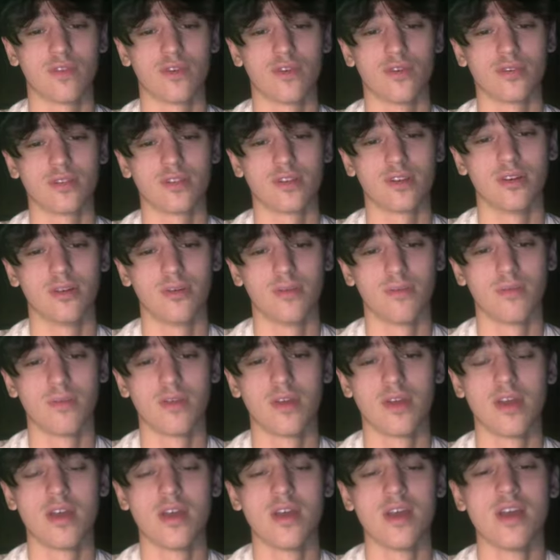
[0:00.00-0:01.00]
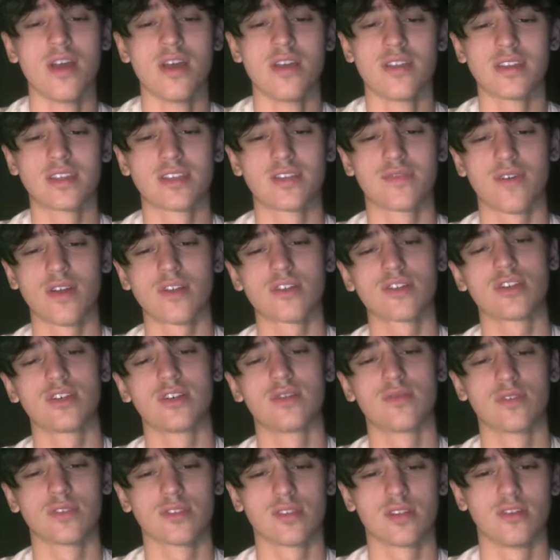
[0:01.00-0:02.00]
hotel. This eventually
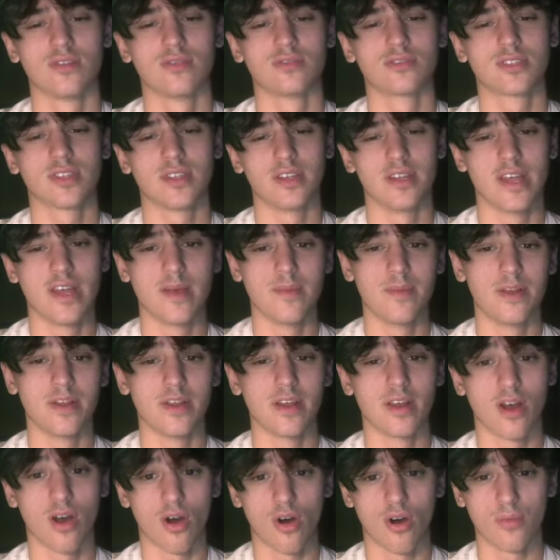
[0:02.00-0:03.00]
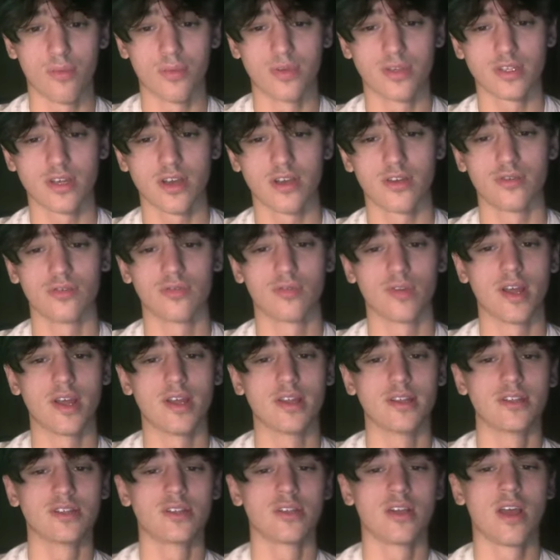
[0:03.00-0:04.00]
results in him in a homicidal
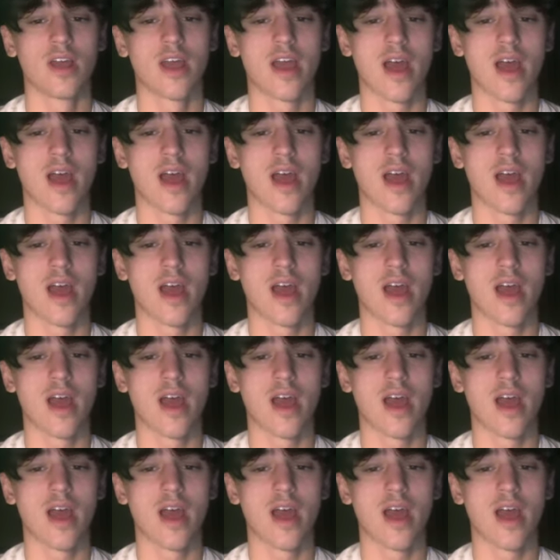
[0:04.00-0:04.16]
rage,